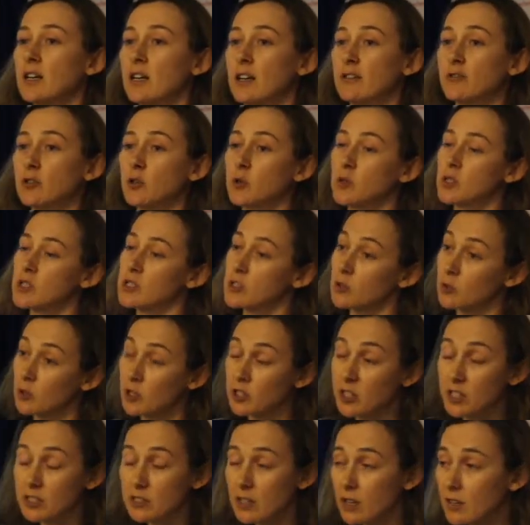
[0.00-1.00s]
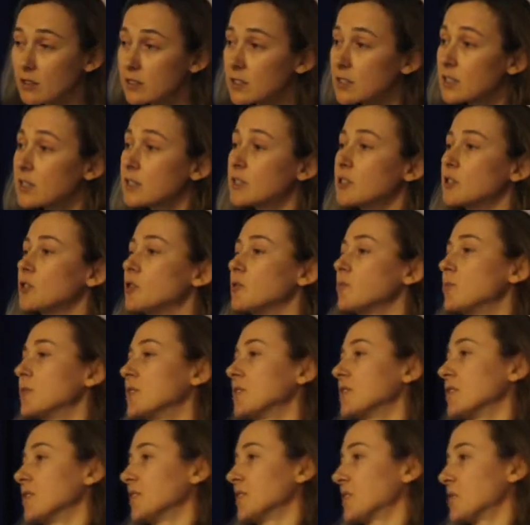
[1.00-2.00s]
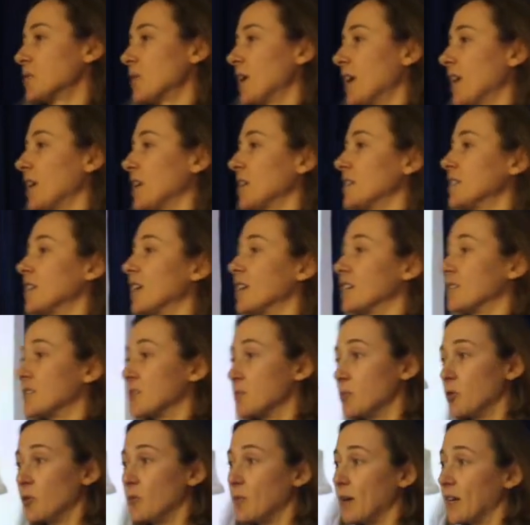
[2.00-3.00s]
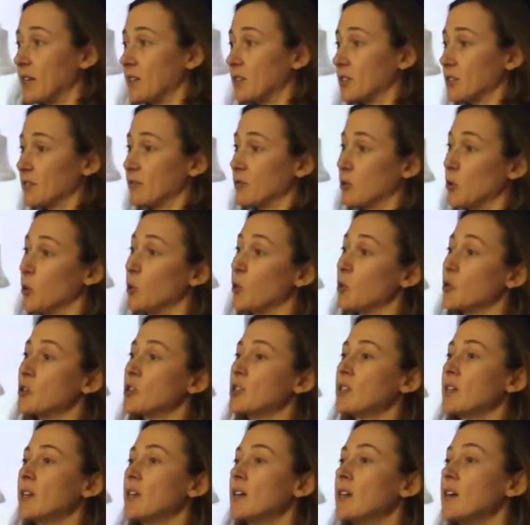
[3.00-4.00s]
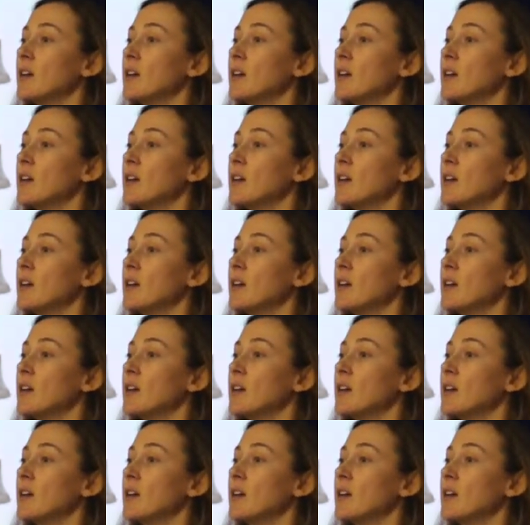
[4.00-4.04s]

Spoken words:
Of course, there's all the conducting you could be doing as well, and then there's more bells, of course.